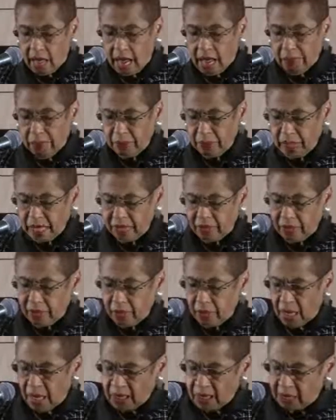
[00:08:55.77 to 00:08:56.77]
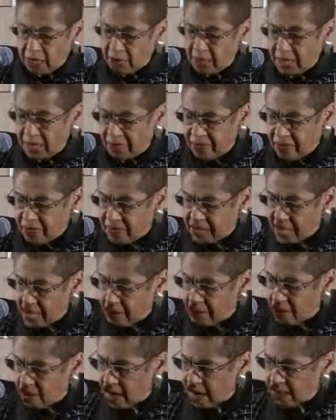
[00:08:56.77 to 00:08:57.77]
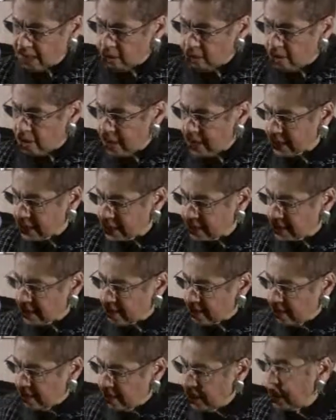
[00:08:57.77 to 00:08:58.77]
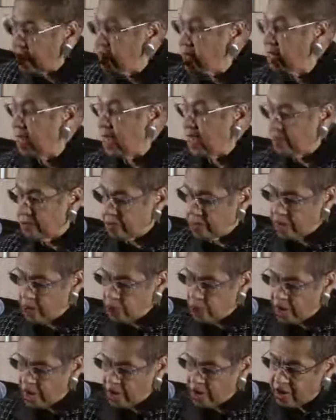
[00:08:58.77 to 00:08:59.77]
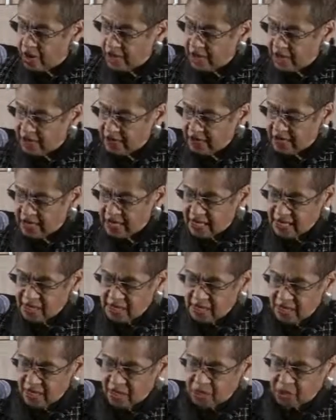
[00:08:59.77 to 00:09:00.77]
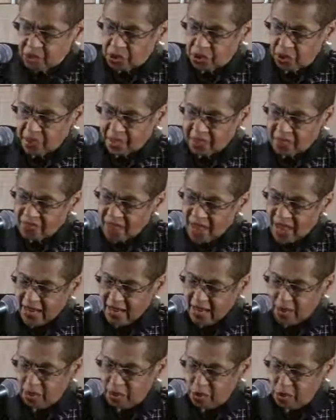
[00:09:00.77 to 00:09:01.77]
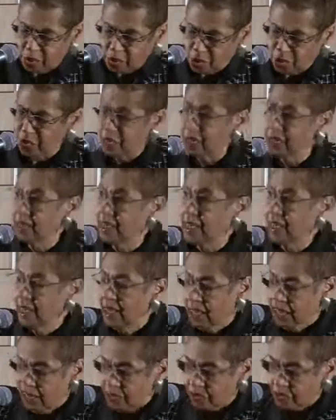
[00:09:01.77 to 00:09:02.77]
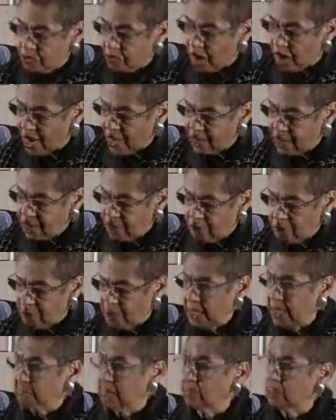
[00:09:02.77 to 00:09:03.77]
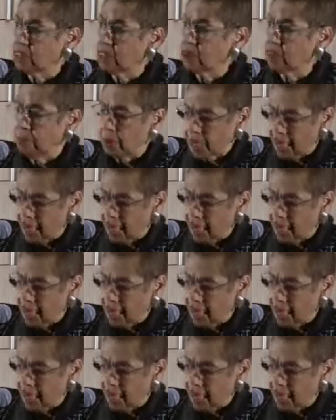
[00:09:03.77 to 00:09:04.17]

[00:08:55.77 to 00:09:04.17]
I believe that Muslims have the same right to practice their religion everywhere in this country, and that includes the right to build a